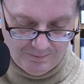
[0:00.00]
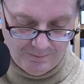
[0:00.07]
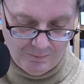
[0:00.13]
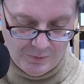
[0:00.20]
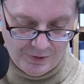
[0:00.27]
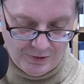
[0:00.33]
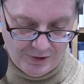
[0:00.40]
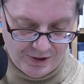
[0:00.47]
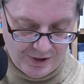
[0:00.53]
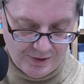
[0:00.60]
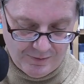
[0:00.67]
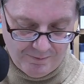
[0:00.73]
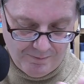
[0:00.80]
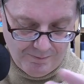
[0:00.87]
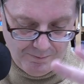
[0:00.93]
whether it's
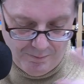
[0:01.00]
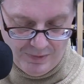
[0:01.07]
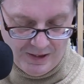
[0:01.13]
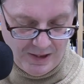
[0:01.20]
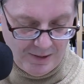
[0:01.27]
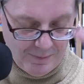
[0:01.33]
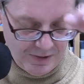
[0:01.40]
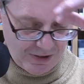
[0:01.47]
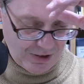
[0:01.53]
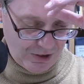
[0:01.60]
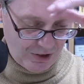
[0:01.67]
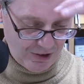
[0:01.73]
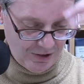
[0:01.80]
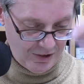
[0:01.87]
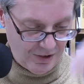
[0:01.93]
beginning
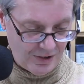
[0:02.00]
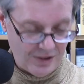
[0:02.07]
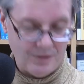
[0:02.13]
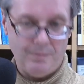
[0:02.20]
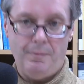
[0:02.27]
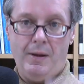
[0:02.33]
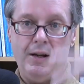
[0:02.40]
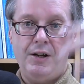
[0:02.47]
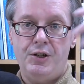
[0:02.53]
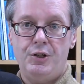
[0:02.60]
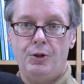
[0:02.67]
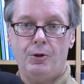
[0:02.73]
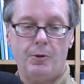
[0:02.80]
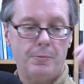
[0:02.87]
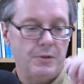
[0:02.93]
positions,
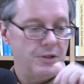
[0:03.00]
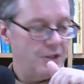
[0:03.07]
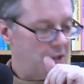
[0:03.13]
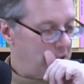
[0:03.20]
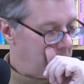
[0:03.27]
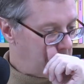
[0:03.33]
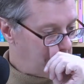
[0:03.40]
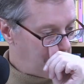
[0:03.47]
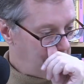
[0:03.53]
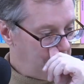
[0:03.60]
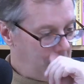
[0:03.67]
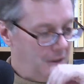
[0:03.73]
managerial positions,